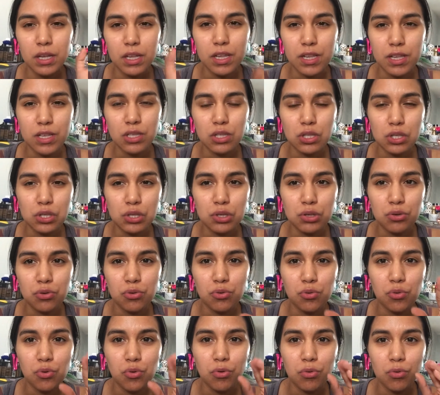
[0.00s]

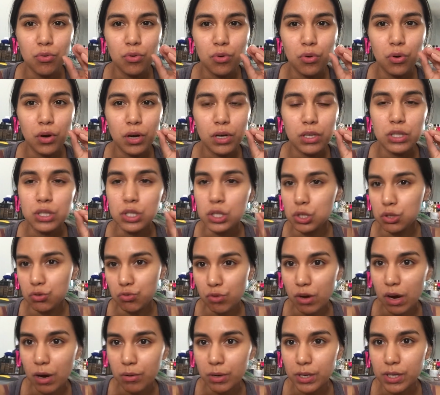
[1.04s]
into two
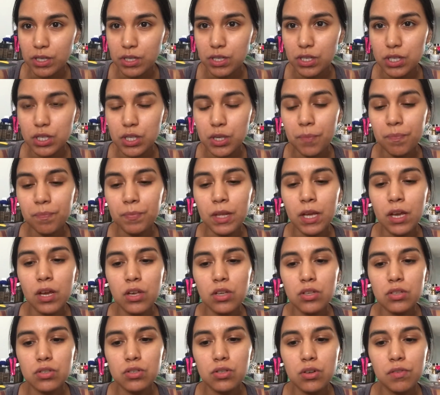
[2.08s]
hours.
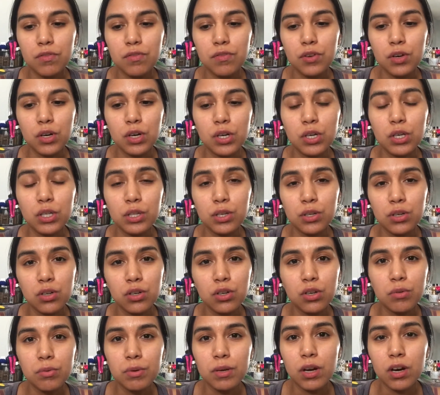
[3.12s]
So for
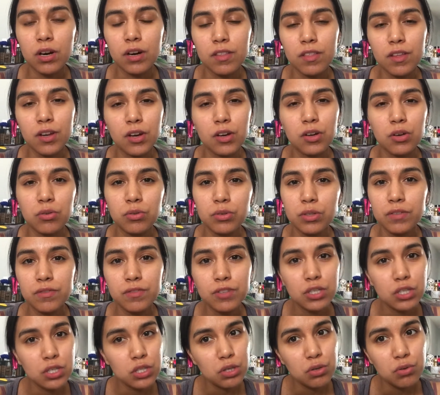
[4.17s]
clinical, we are there only for
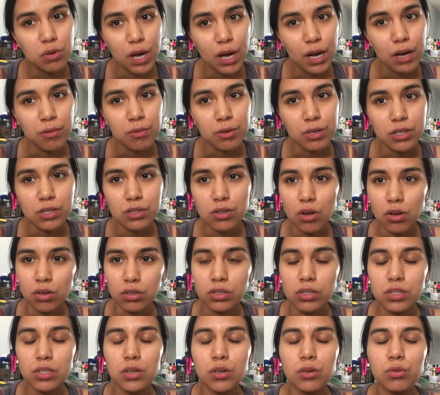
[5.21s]
two hours
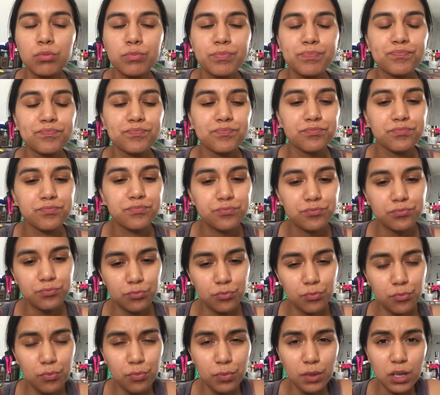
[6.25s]
also.
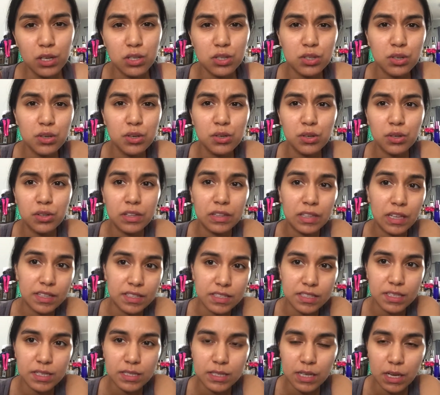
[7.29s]
So, you know,
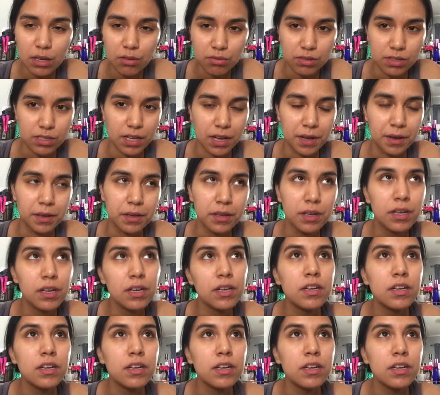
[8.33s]
that's the downside